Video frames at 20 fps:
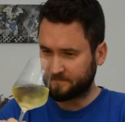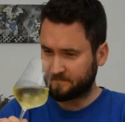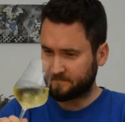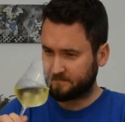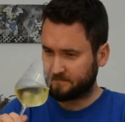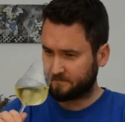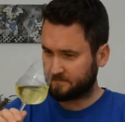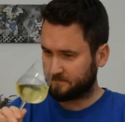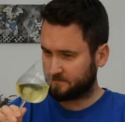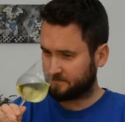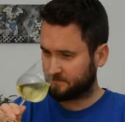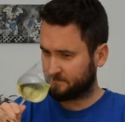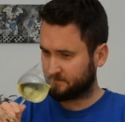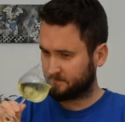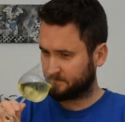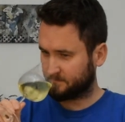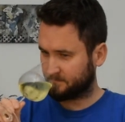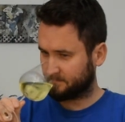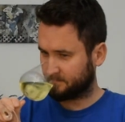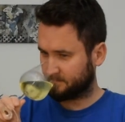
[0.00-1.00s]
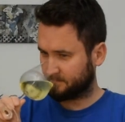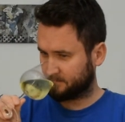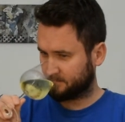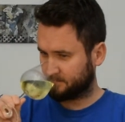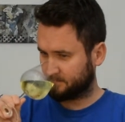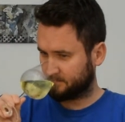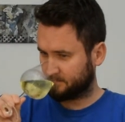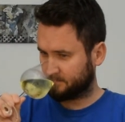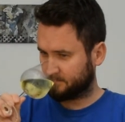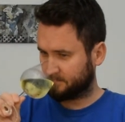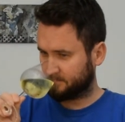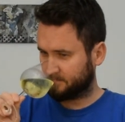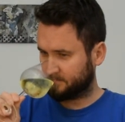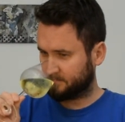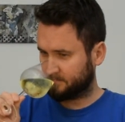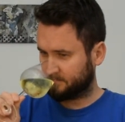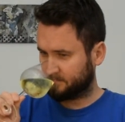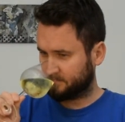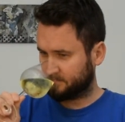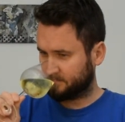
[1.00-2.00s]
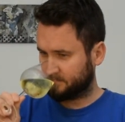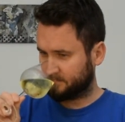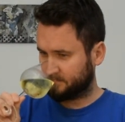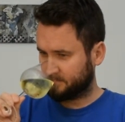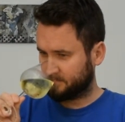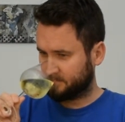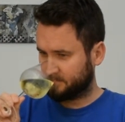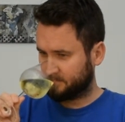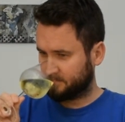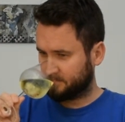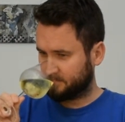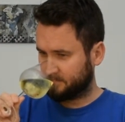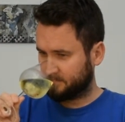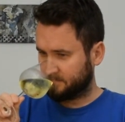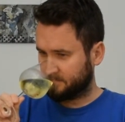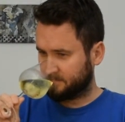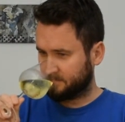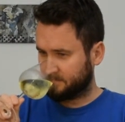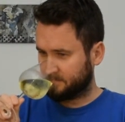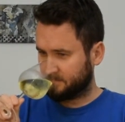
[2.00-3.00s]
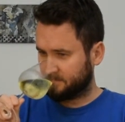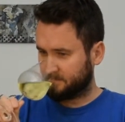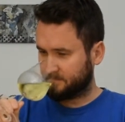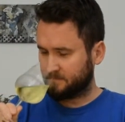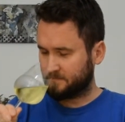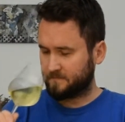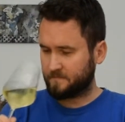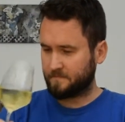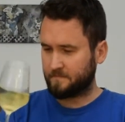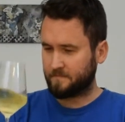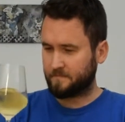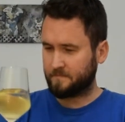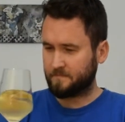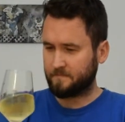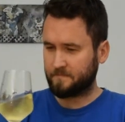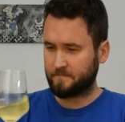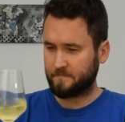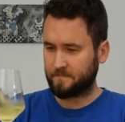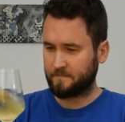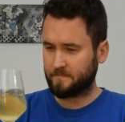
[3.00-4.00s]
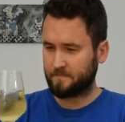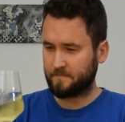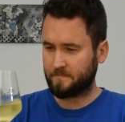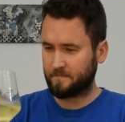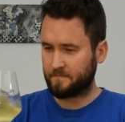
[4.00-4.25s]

No one is speaking in this clip.